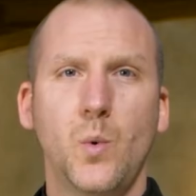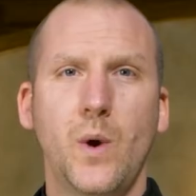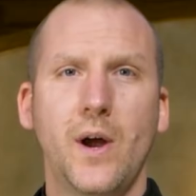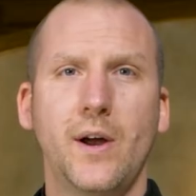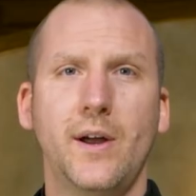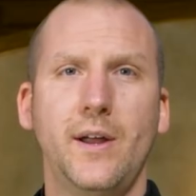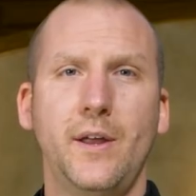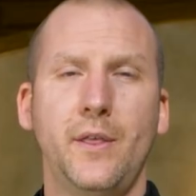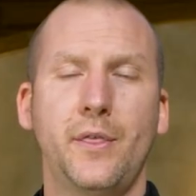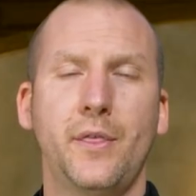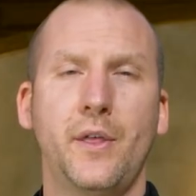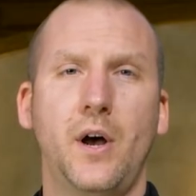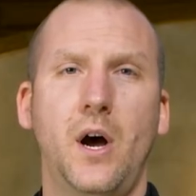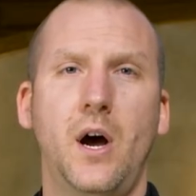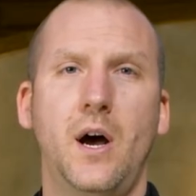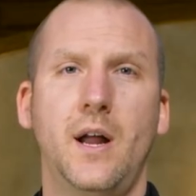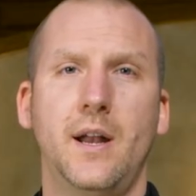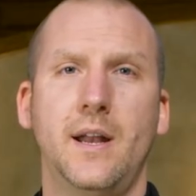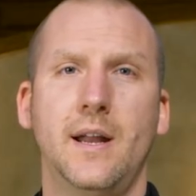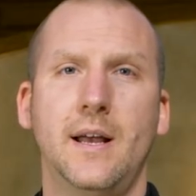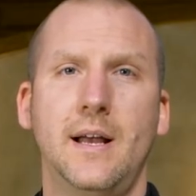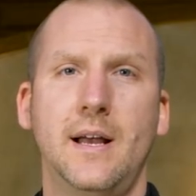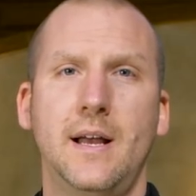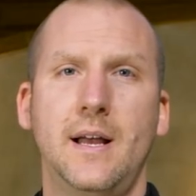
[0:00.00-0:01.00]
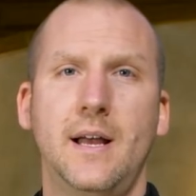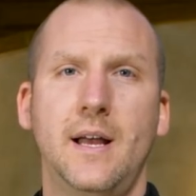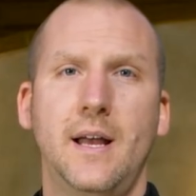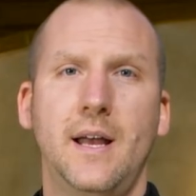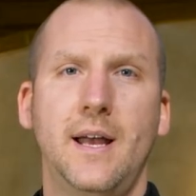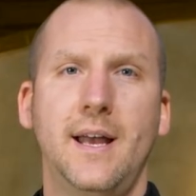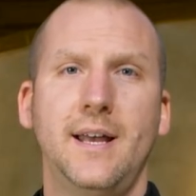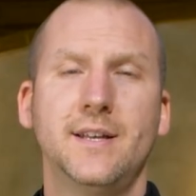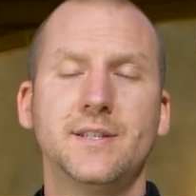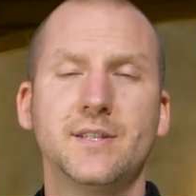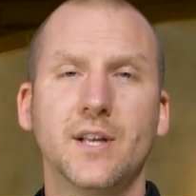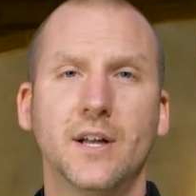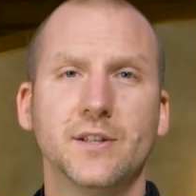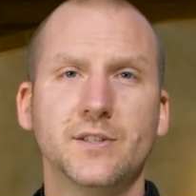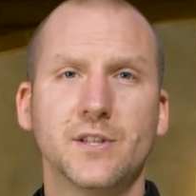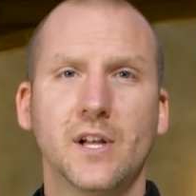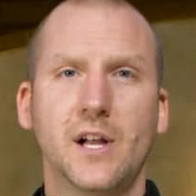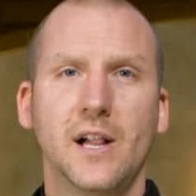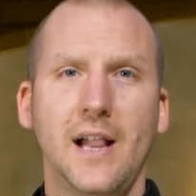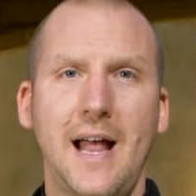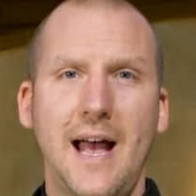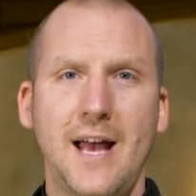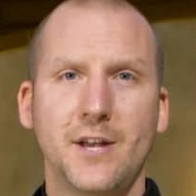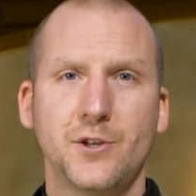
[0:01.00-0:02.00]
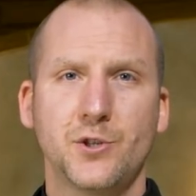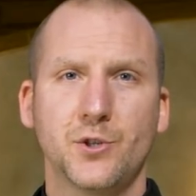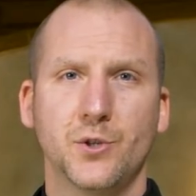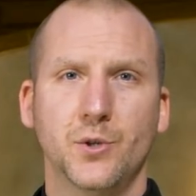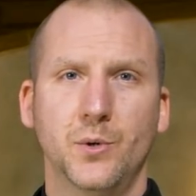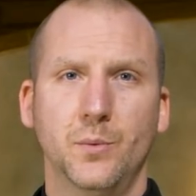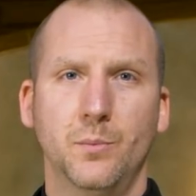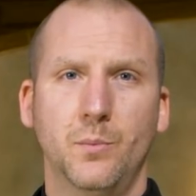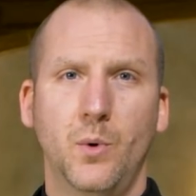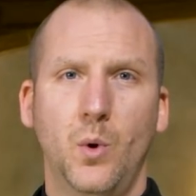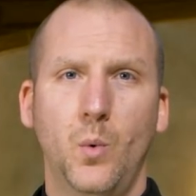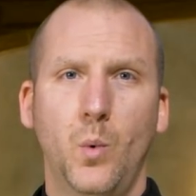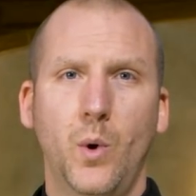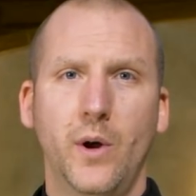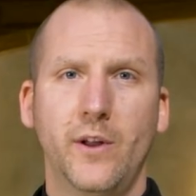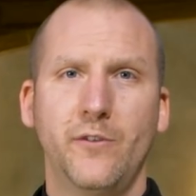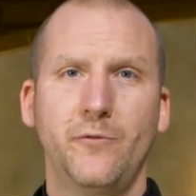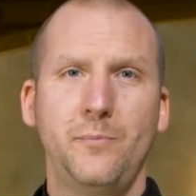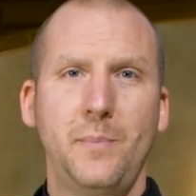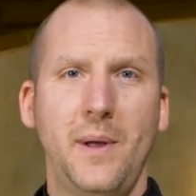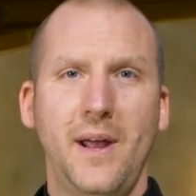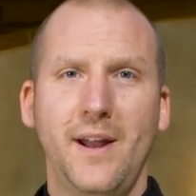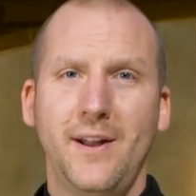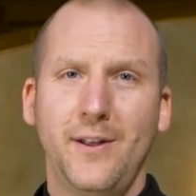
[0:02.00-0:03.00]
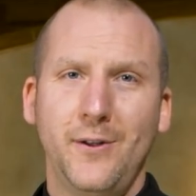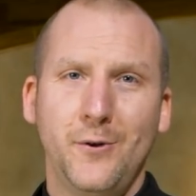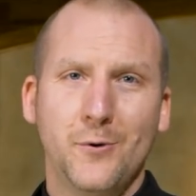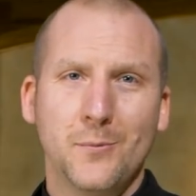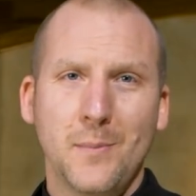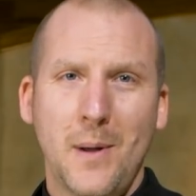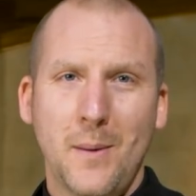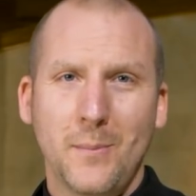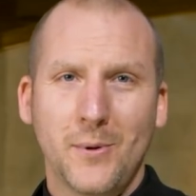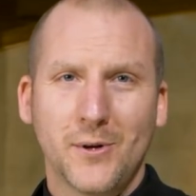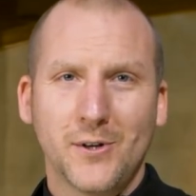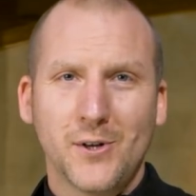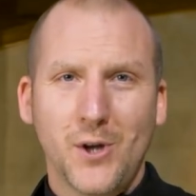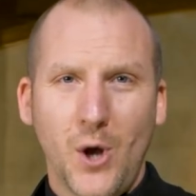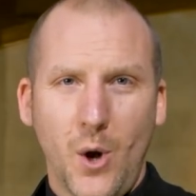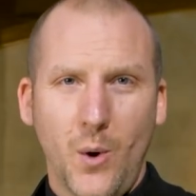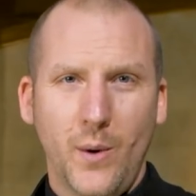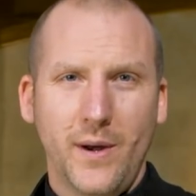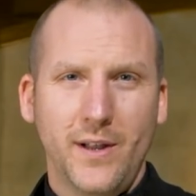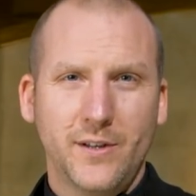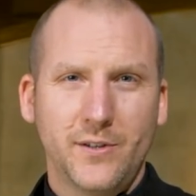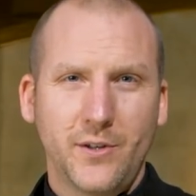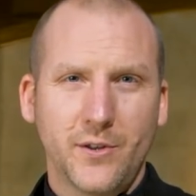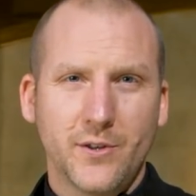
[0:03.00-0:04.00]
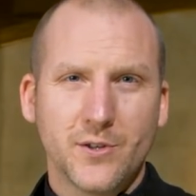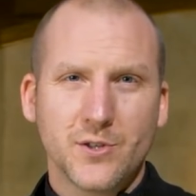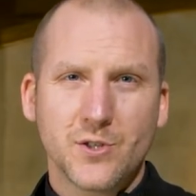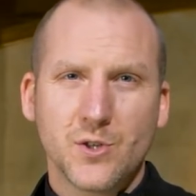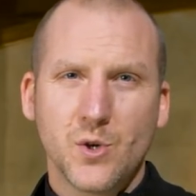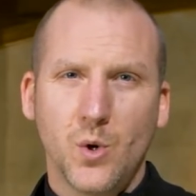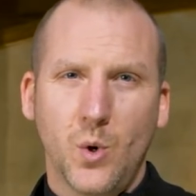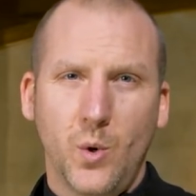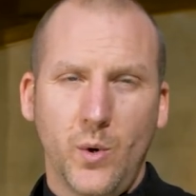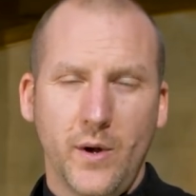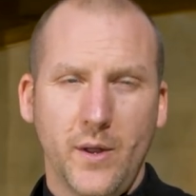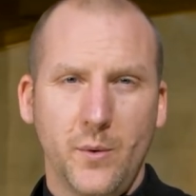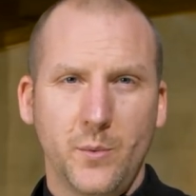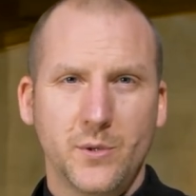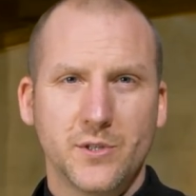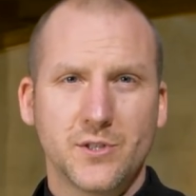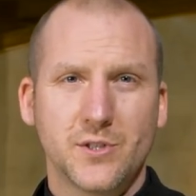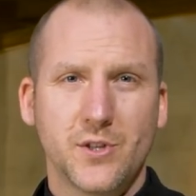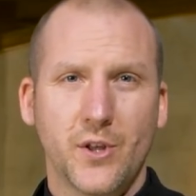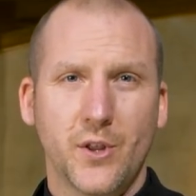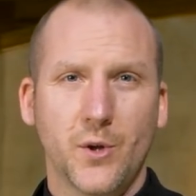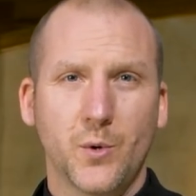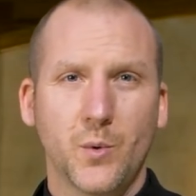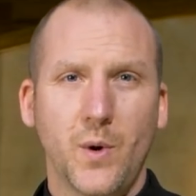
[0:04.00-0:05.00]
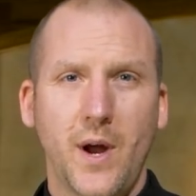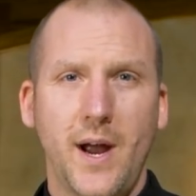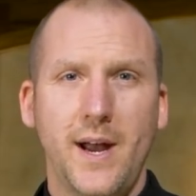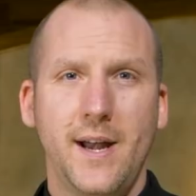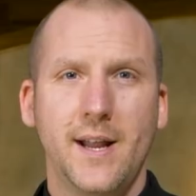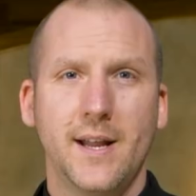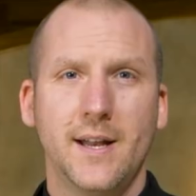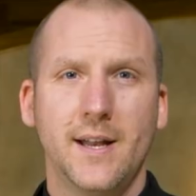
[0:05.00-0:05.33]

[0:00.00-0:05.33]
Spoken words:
where he thought his son's classroom would have been. He remembered going into the school when it was to the right,